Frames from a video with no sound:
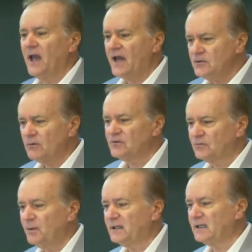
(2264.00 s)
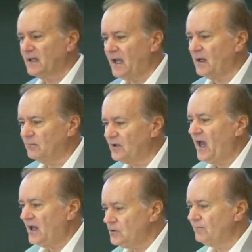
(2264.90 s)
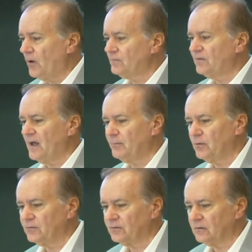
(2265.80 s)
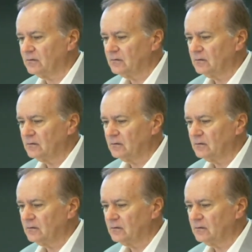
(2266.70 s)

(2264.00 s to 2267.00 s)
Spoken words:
and you are just picking names, and you vote for that person.